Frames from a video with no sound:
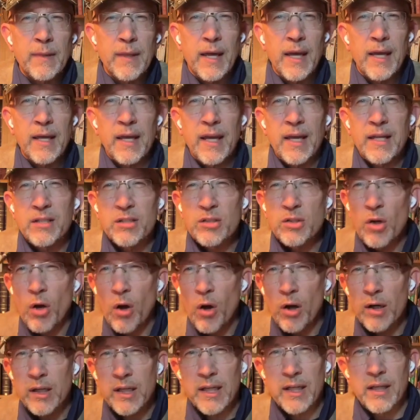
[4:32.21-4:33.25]
and
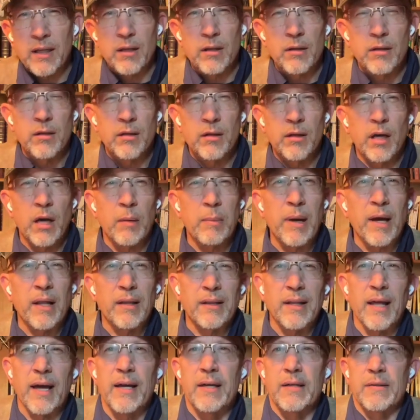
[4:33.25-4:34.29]
talking about
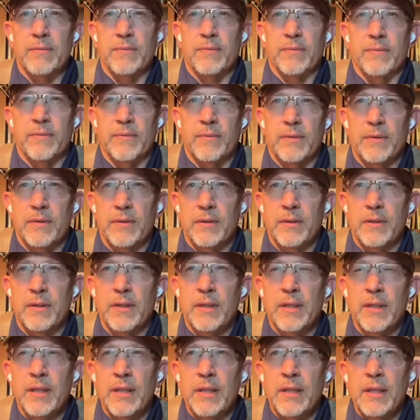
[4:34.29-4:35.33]
life.
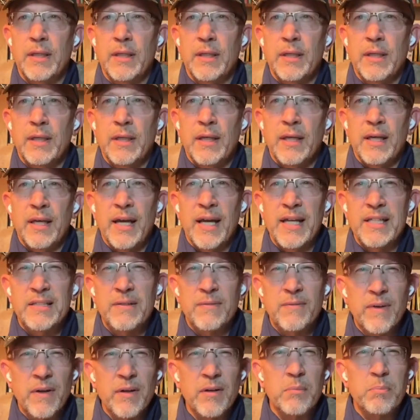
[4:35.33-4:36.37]
It's a
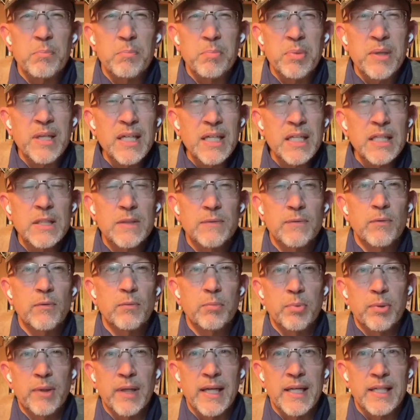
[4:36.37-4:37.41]
very peaceful
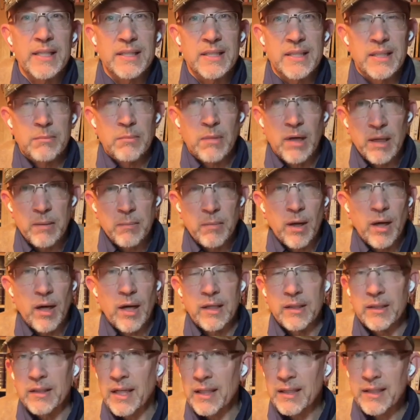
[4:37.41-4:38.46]
place in my
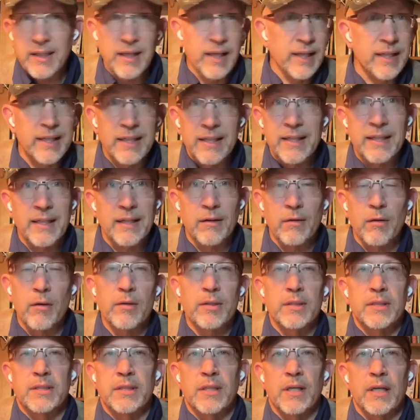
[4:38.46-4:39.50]
mind. Not that I get there all
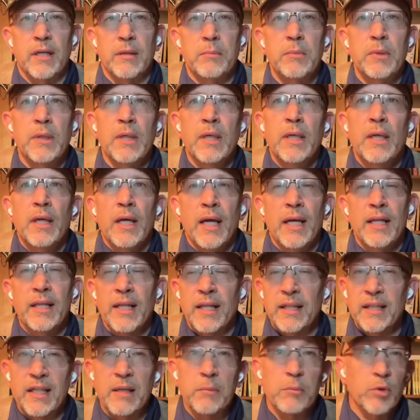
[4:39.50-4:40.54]
the time, and
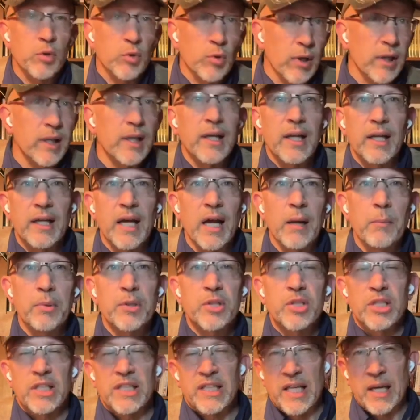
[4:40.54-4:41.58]
not that I'm great at
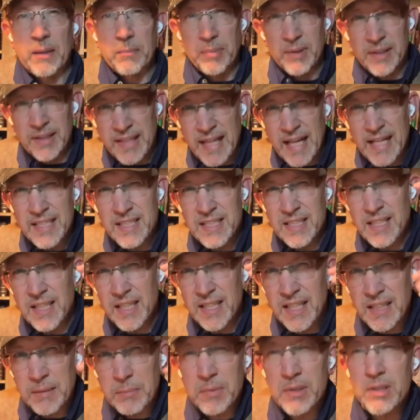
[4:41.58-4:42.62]
accomplishing that, but that's the
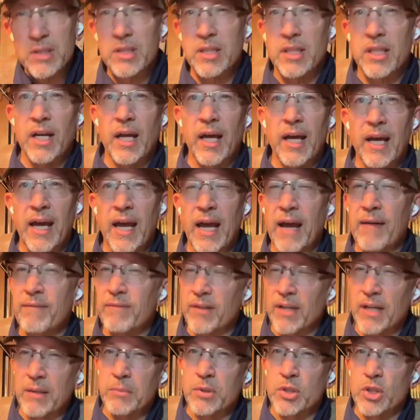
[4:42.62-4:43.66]
image that I have
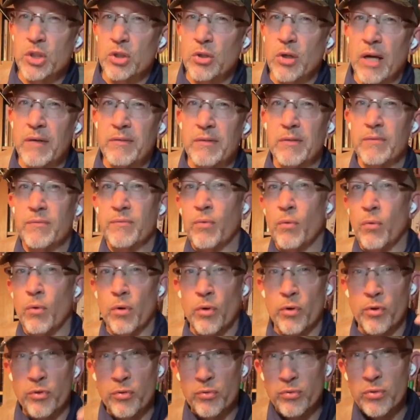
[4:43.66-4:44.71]
that I'm striving
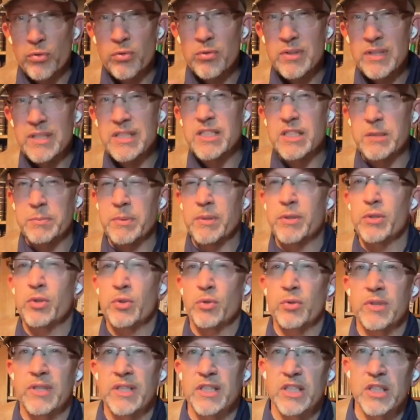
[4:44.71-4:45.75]
for through these
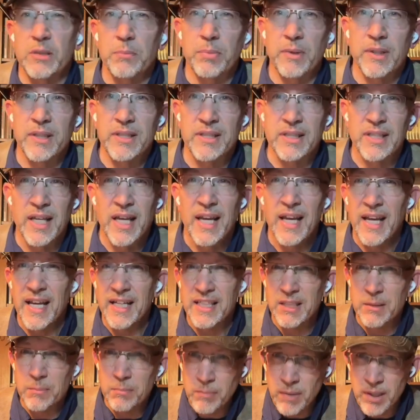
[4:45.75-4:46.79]
spiritual disciplines.
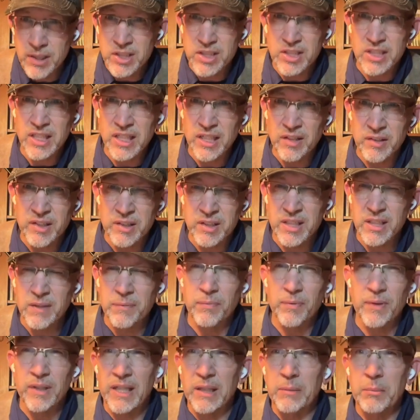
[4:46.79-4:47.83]
It's a much
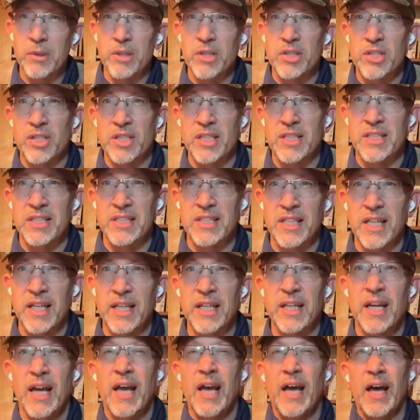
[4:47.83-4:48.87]
different image than
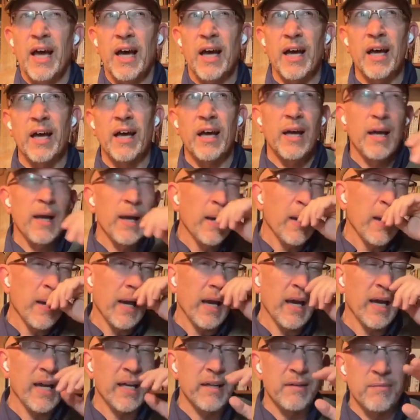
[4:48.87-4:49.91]
saying,
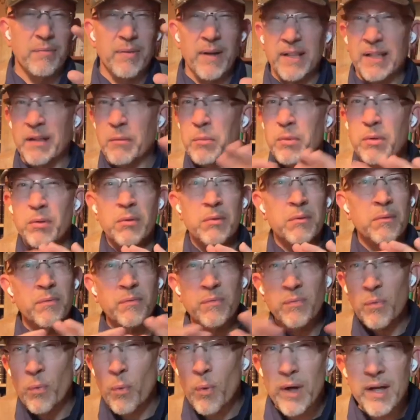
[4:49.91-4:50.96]
in fact, I'm going to
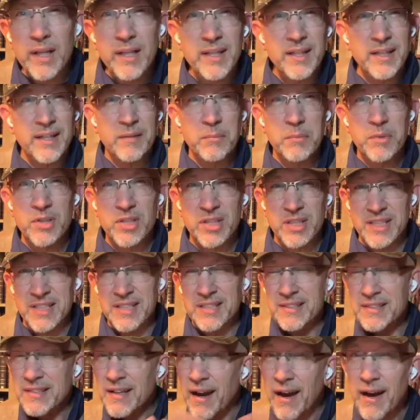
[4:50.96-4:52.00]
avoid the image
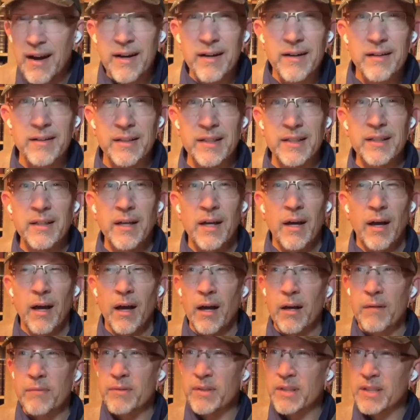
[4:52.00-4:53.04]
entirely
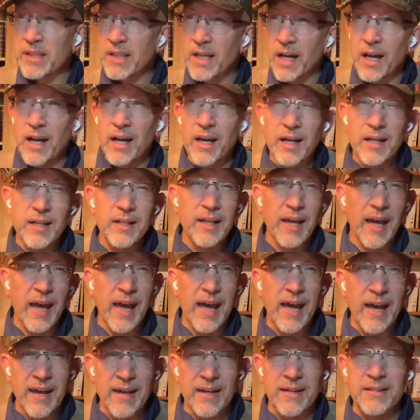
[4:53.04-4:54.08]
of God
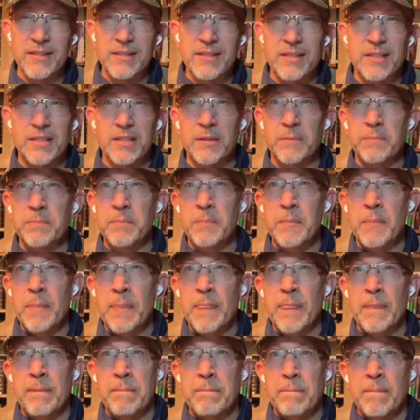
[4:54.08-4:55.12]
as
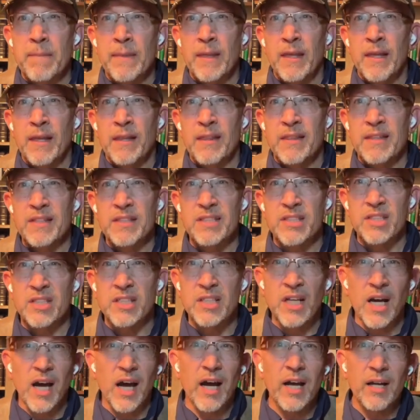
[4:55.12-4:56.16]
this
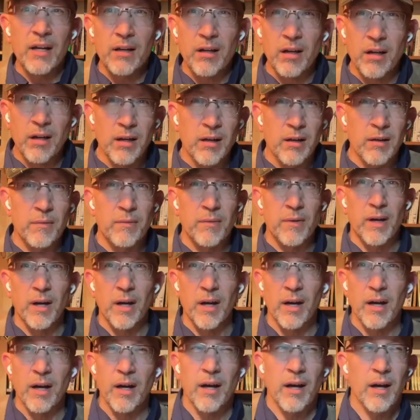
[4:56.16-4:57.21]
God of
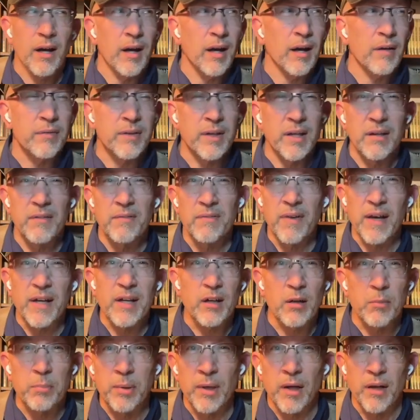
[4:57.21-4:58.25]
of
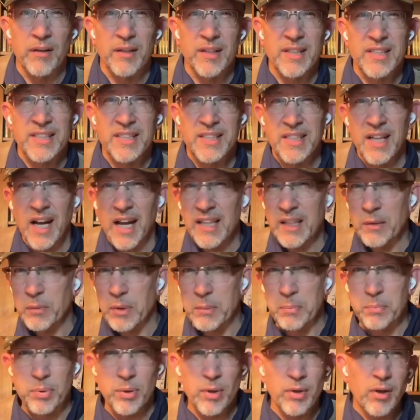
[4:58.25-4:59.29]
conveyor belt. This God that we
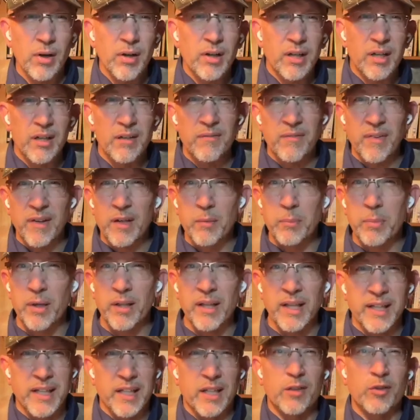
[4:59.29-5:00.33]
put on a conveyor belt
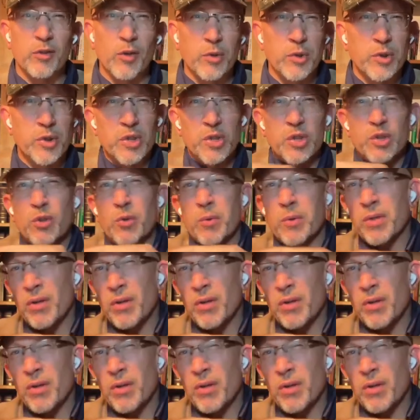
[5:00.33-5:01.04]
like at a grocery store with